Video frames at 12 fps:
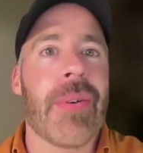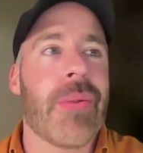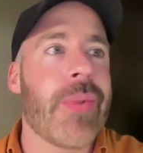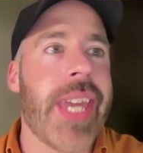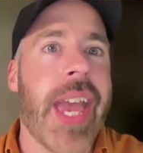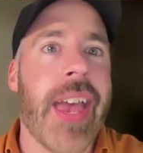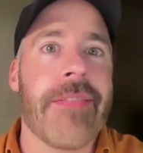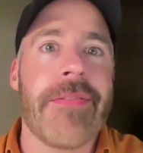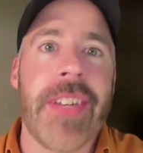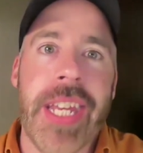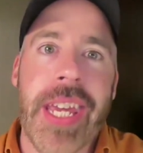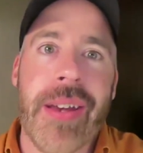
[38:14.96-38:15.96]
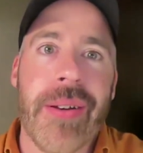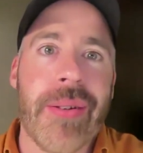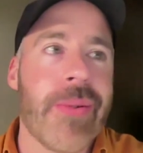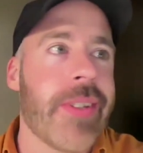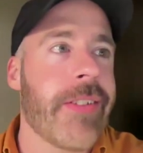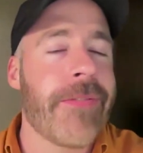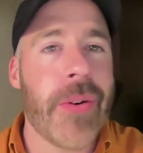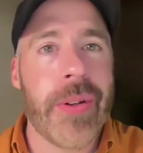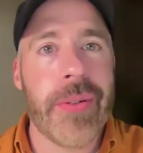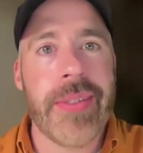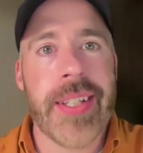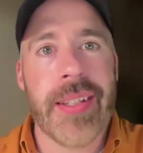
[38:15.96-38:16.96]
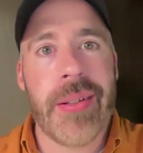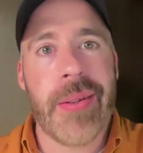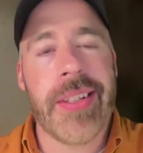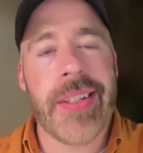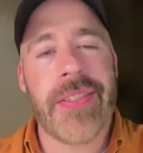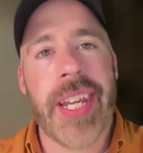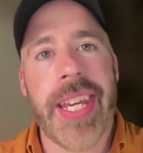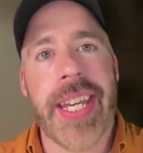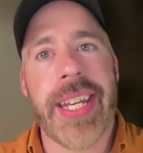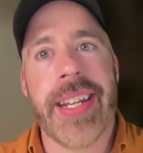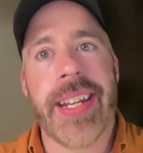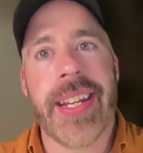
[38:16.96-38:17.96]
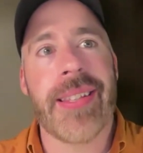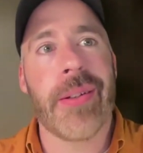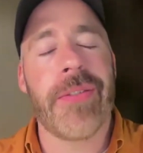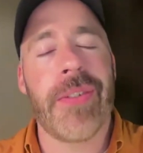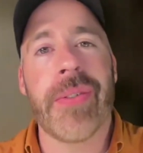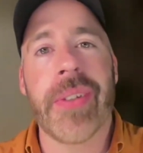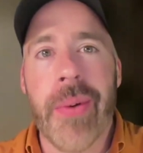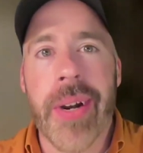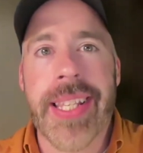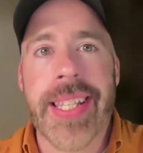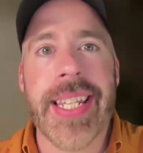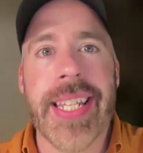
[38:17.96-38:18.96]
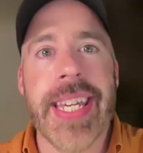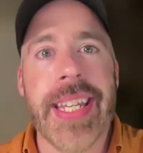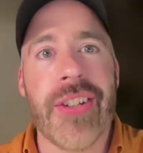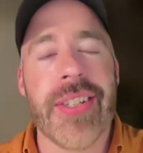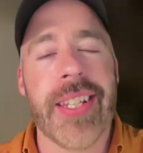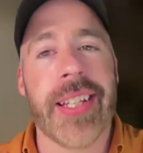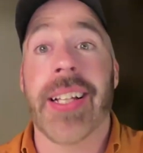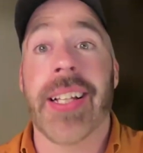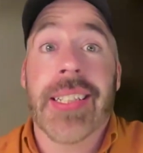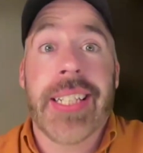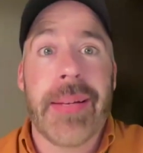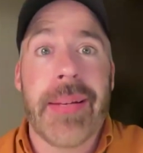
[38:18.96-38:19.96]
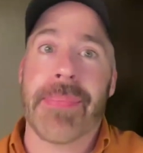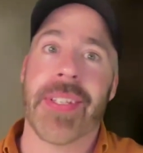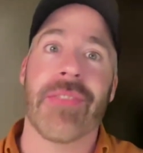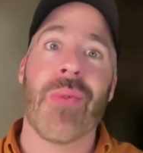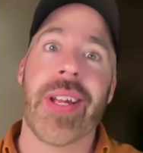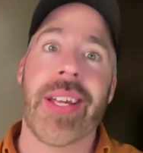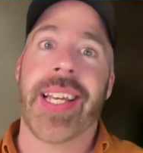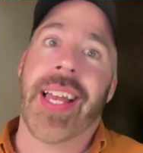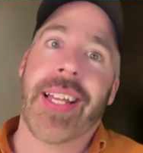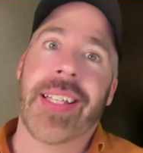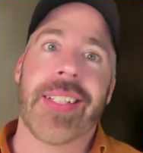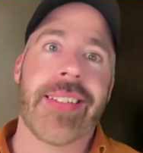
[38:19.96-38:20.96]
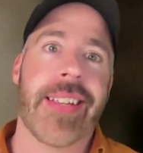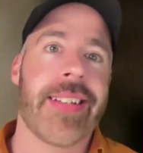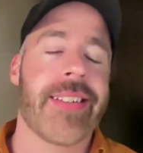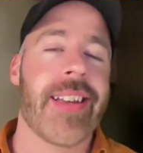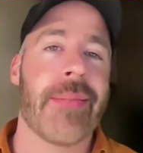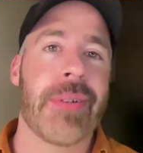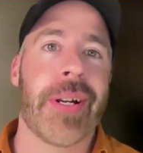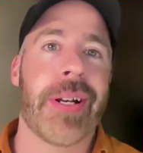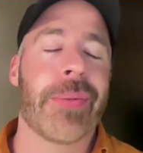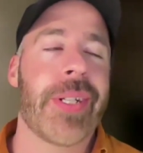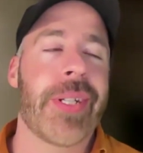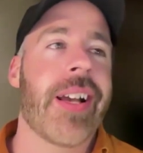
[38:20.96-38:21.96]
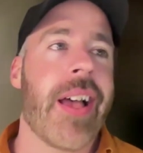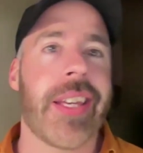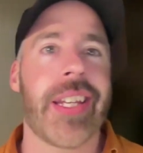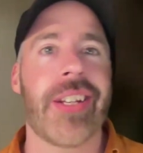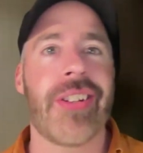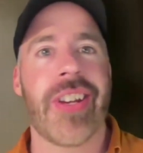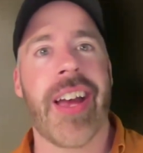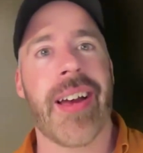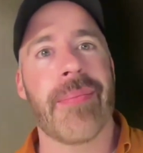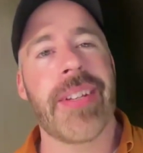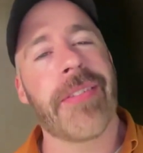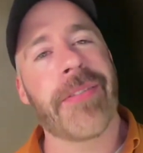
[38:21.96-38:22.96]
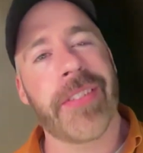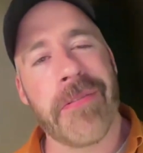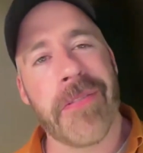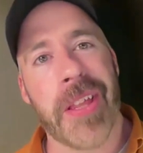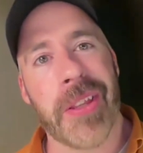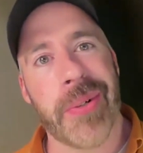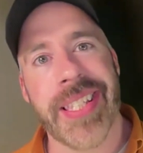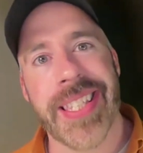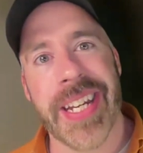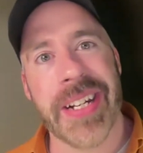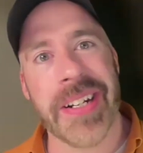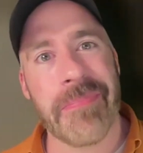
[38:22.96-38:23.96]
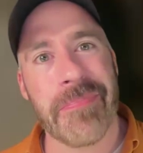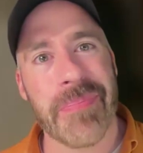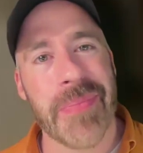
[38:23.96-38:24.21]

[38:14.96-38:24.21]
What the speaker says: We have videos and photos that students have taken. And so if you really want to see just a glimpse of what it kind of looks like to come to Brown Pre-College, definitely follow us there.